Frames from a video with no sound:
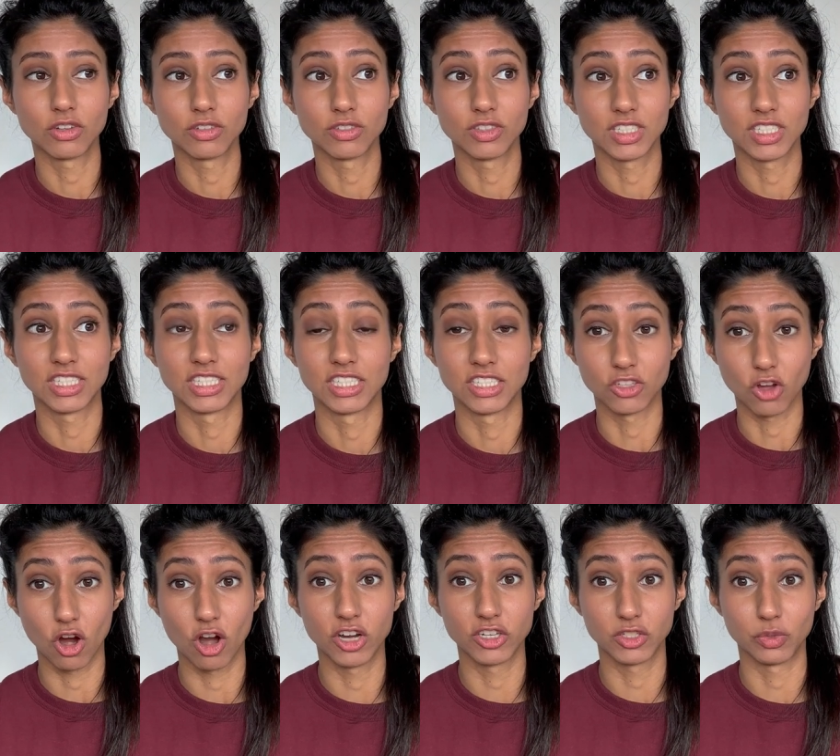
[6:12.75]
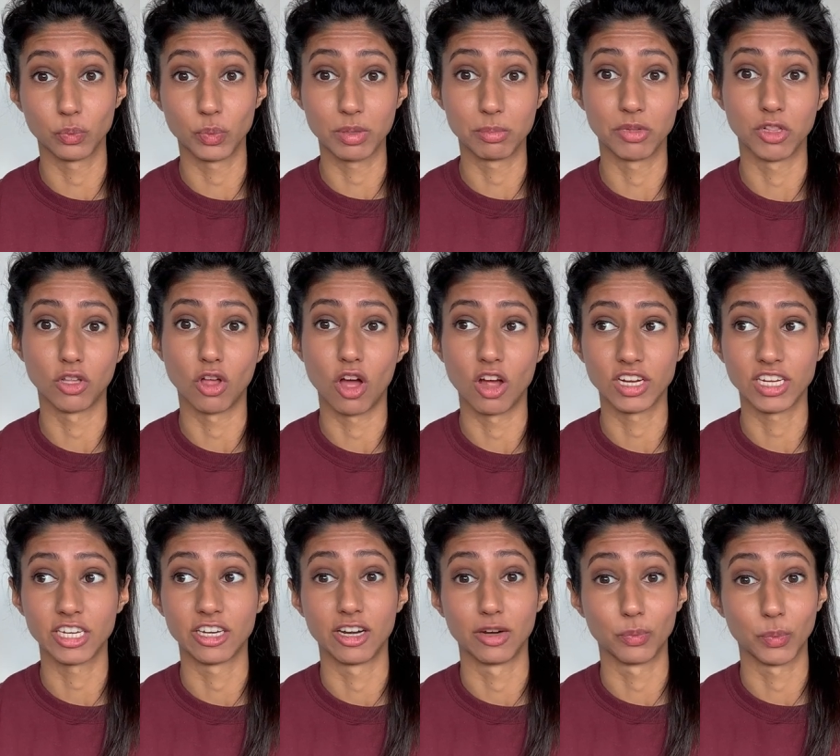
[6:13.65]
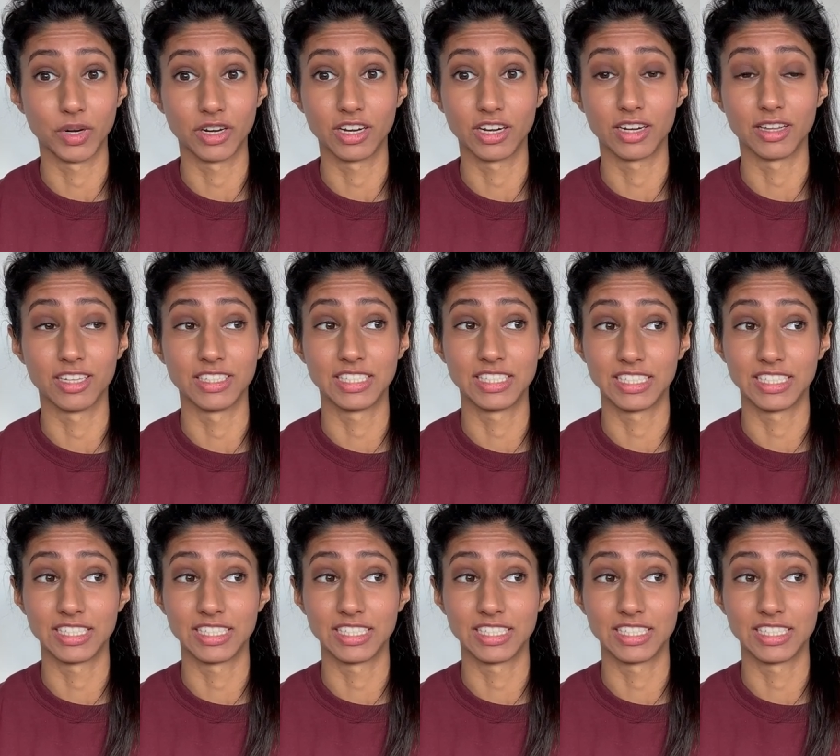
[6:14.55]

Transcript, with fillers: this is ours and we belong here and we're gonna